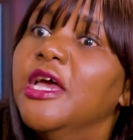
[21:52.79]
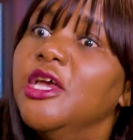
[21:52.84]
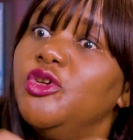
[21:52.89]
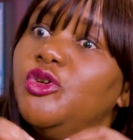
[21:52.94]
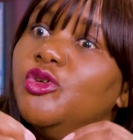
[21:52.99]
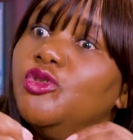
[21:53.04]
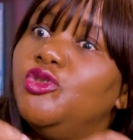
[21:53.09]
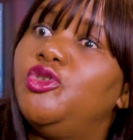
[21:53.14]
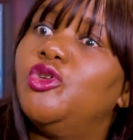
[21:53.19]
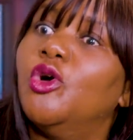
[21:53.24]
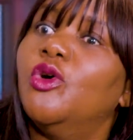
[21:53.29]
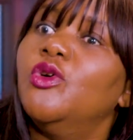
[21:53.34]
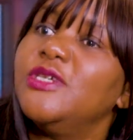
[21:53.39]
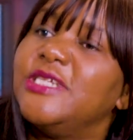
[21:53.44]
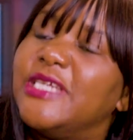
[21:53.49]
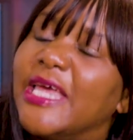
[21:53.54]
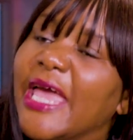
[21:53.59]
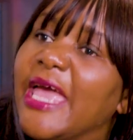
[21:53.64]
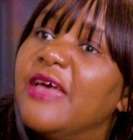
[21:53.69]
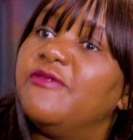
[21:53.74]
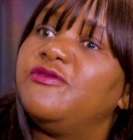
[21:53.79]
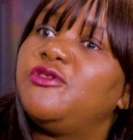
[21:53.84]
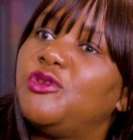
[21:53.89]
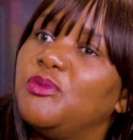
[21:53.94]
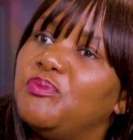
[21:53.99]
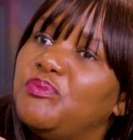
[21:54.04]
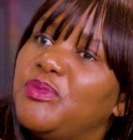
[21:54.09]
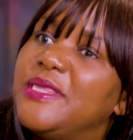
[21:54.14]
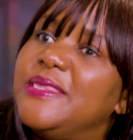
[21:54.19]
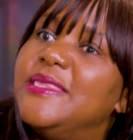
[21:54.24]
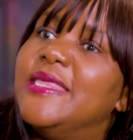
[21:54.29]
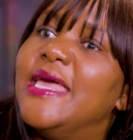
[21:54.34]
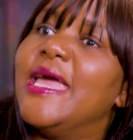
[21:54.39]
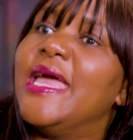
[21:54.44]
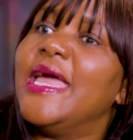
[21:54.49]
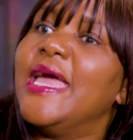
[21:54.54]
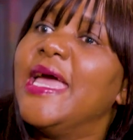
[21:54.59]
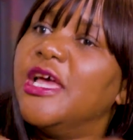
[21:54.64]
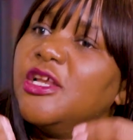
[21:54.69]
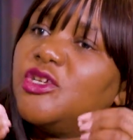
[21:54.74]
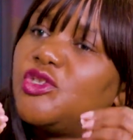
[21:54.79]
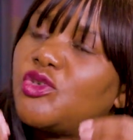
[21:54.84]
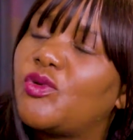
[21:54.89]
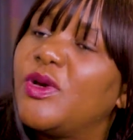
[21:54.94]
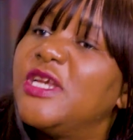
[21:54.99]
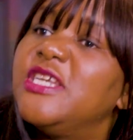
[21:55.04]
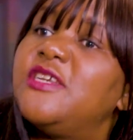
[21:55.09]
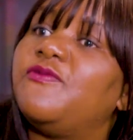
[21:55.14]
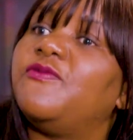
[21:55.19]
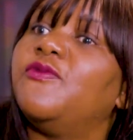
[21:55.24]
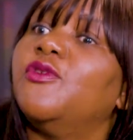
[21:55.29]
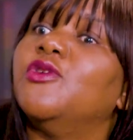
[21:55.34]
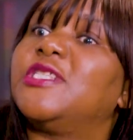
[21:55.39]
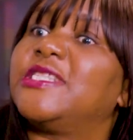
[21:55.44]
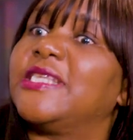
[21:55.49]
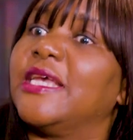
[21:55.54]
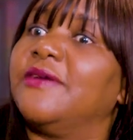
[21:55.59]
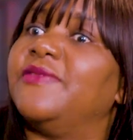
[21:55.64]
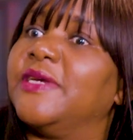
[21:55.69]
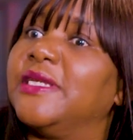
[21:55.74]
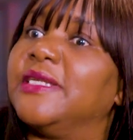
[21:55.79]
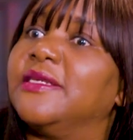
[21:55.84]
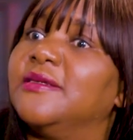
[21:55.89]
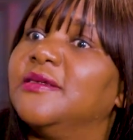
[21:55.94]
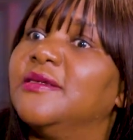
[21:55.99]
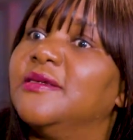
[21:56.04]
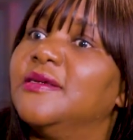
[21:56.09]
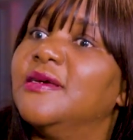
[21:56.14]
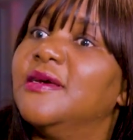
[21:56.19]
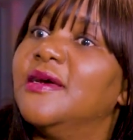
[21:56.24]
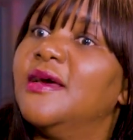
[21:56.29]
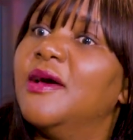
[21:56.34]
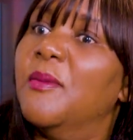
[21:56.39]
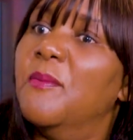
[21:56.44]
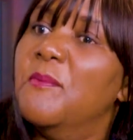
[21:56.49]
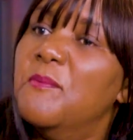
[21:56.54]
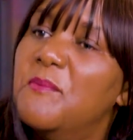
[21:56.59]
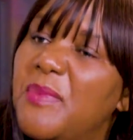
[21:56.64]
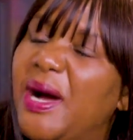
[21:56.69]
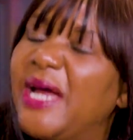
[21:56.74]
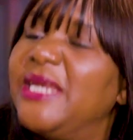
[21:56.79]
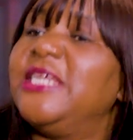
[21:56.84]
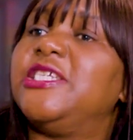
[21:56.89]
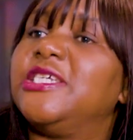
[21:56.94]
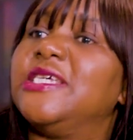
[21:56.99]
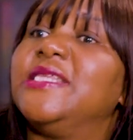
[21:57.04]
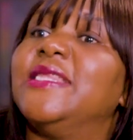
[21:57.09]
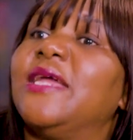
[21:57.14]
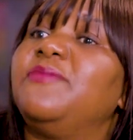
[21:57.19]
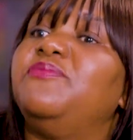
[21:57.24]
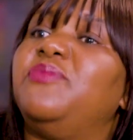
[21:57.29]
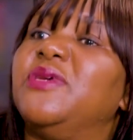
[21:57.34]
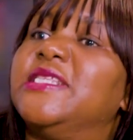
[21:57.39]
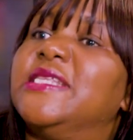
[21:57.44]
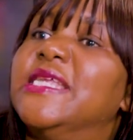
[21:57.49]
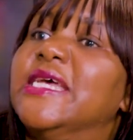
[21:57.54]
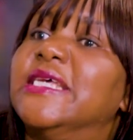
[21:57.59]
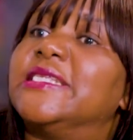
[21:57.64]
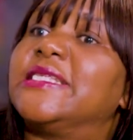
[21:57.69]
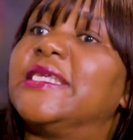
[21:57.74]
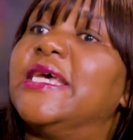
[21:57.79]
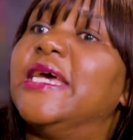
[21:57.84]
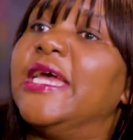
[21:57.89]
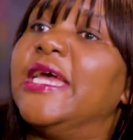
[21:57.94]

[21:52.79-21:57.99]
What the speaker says: You don't have to be there 24/7 managing that business